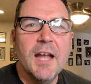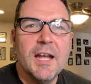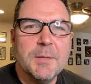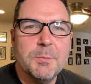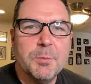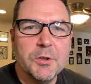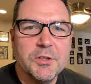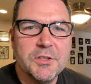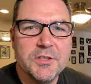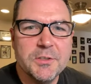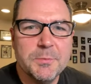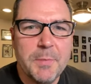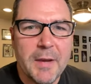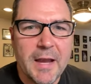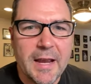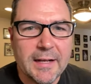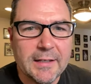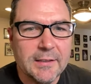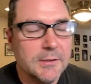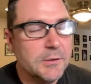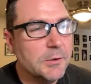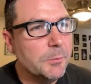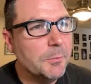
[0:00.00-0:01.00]
push this
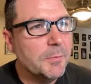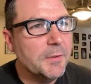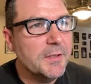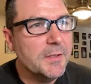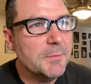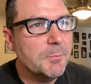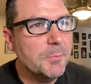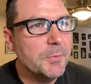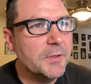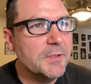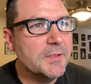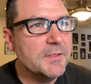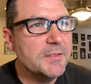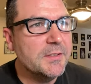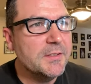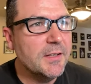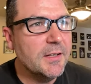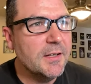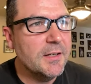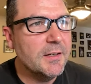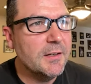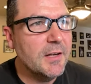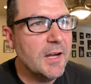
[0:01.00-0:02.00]
back a little bit, but you
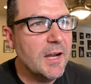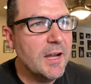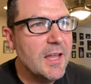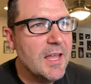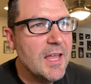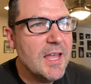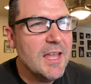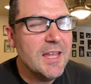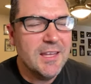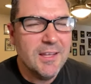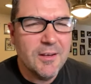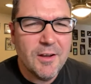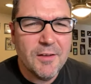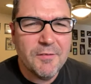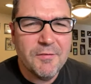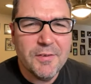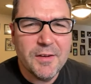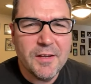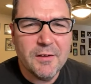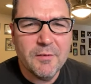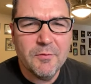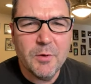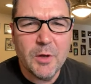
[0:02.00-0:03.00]
know, I
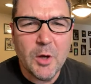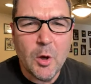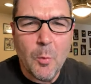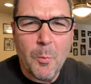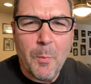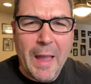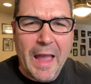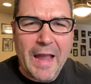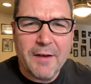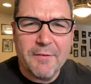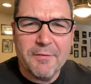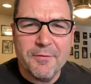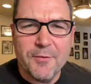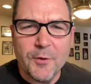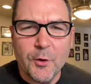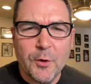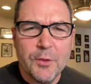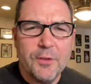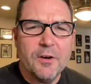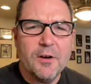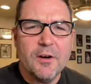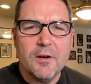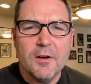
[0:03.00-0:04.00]
think if we go back
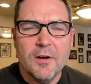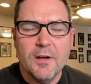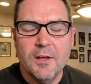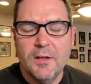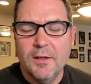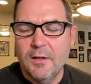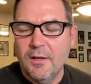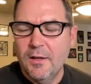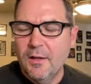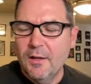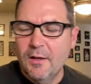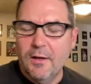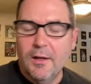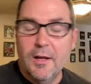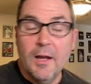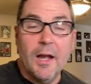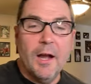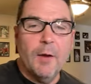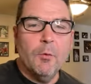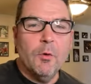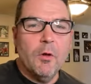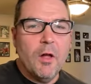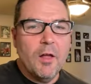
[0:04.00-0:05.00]
further,
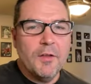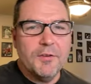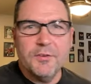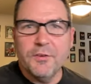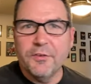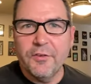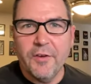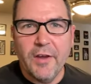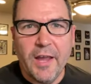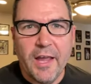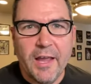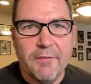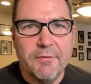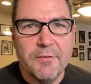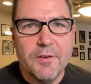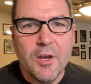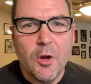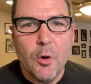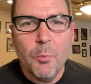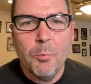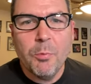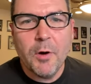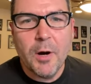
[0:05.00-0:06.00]
I will also say I have
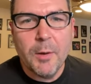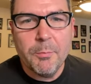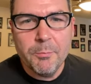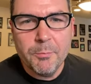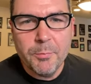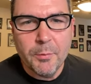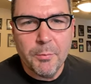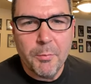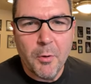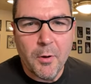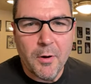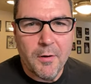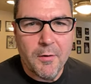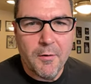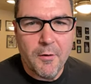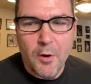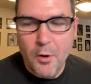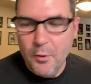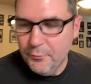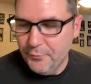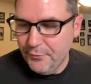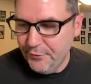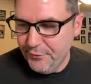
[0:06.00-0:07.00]
no prepared
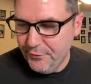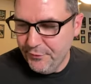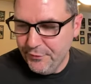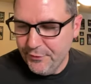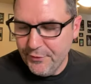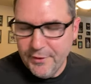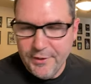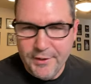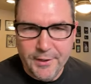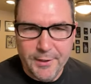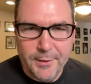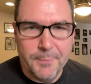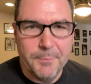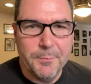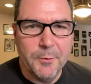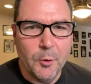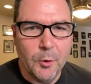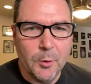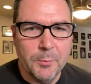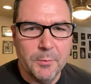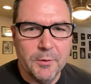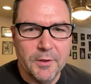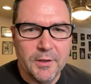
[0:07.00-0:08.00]
notes.
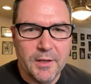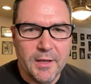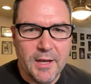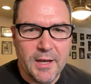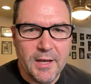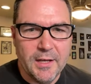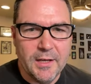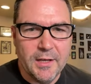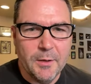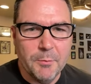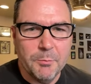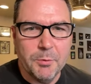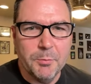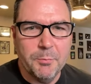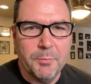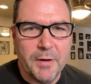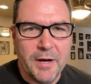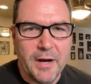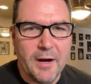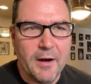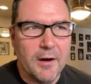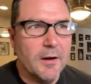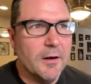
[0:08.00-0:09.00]
Normally I
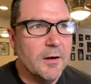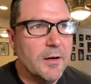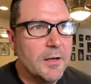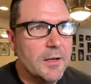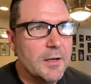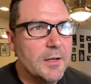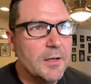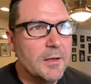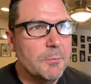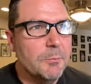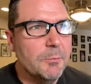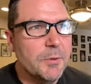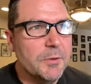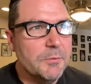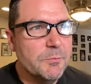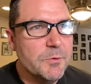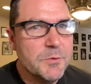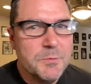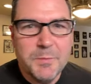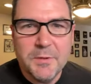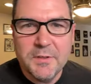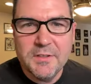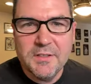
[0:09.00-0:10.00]
prepare, but
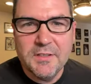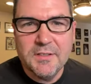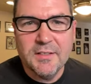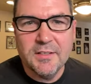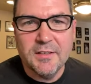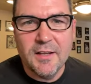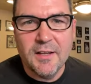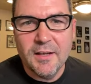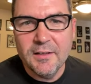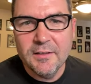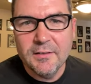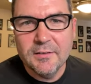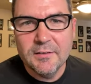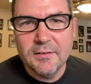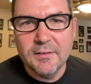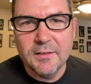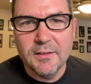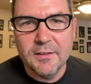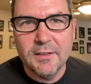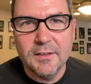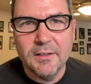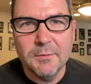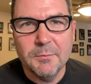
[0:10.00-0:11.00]
was busy today.
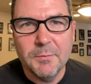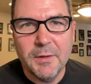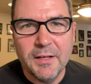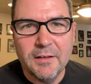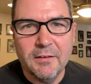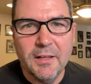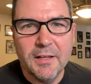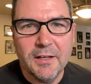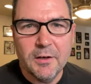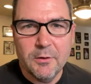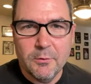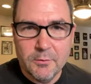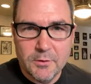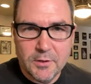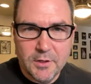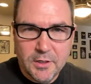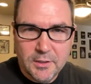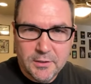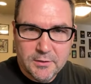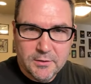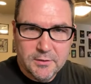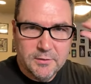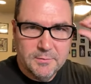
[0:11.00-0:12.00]
Had a lot going
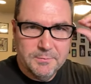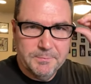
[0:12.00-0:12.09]
on.